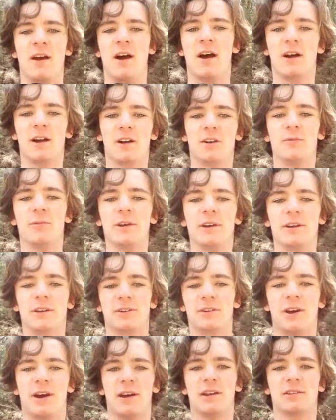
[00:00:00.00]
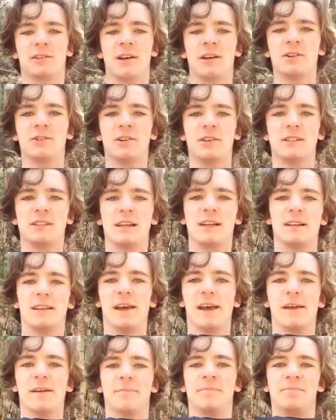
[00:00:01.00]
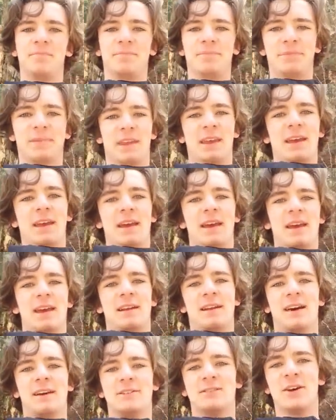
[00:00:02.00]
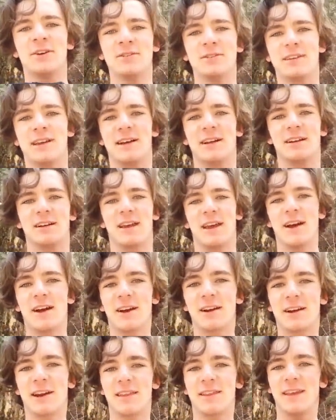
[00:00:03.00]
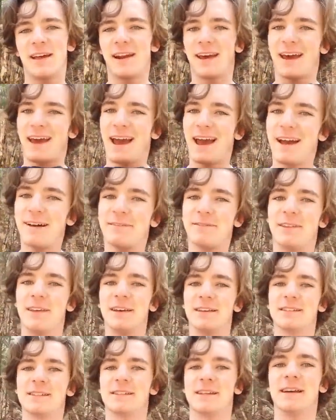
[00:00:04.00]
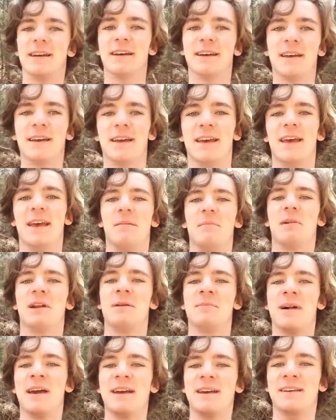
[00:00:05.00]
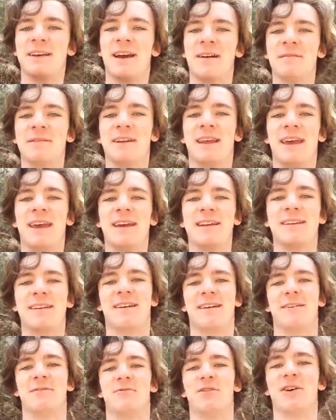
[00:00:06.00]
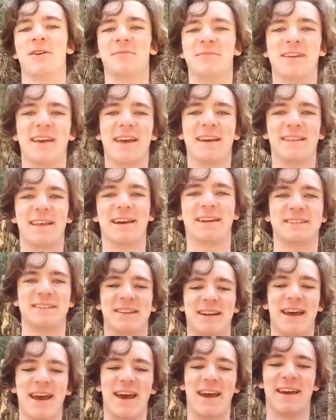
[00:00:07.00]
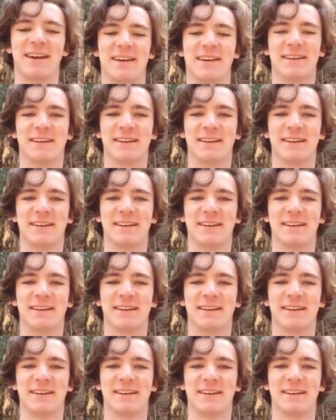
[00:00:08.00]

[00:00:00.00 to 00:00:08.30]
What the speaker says: Harwood cross-country singlet. Now don't tell Kerrigan that I have this, but it might come in handy on a warm day like today.